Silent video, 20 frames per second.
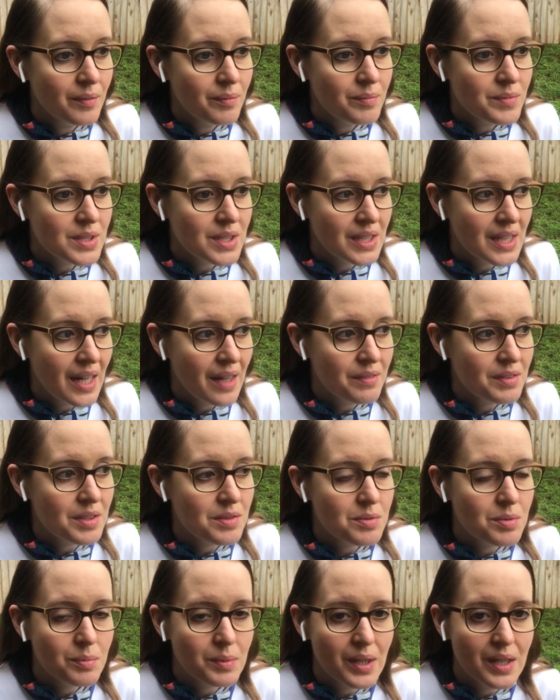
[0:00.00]
So they have to have
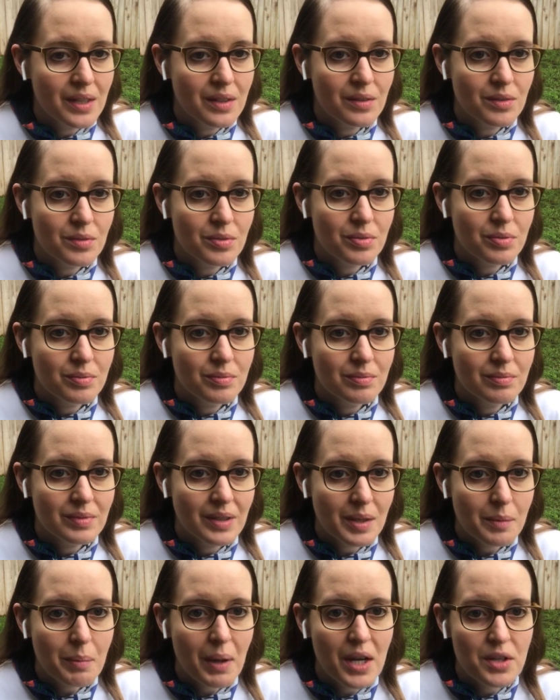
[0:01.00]
some kind of
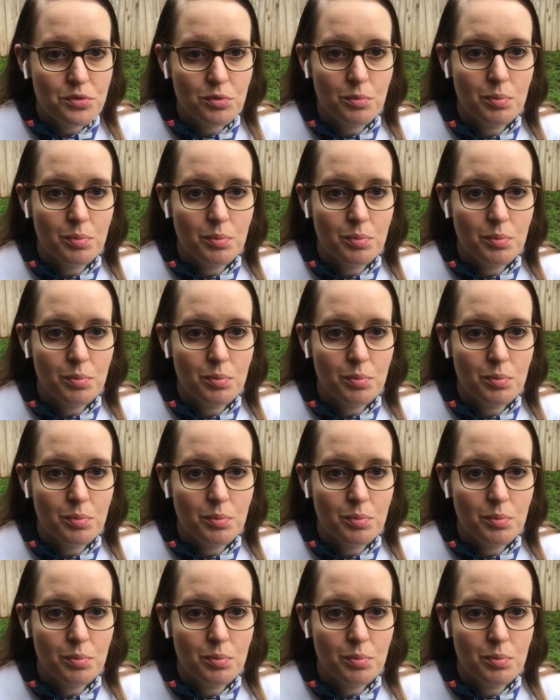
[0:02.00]
like password